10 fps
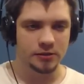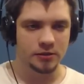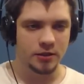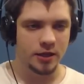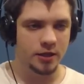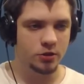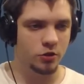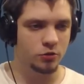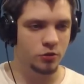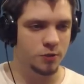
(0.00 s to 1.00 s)
Okay, he's going
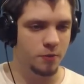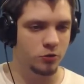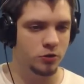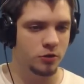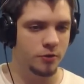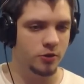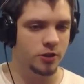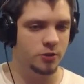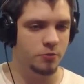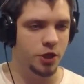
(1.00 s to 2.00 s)
to explode because
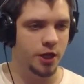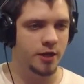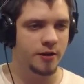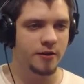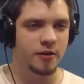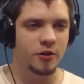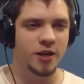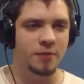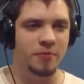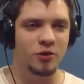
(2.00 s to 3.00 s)
he's burning. Look at
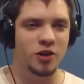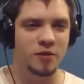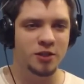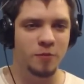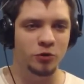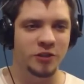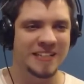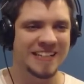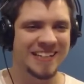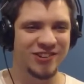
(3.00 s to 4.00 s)
him. Look at him explode.
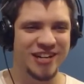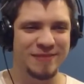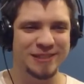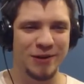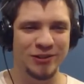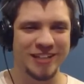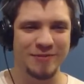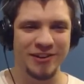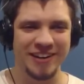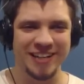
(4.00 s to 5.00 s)
Look at him explode. Come
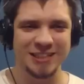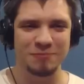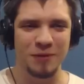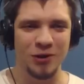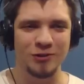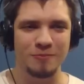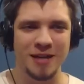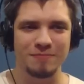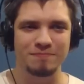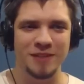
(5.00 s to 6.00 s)
on. Explode, you
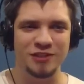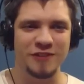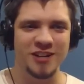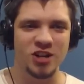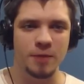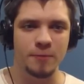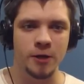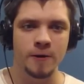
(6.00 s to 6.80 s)
motherfucker. Come on.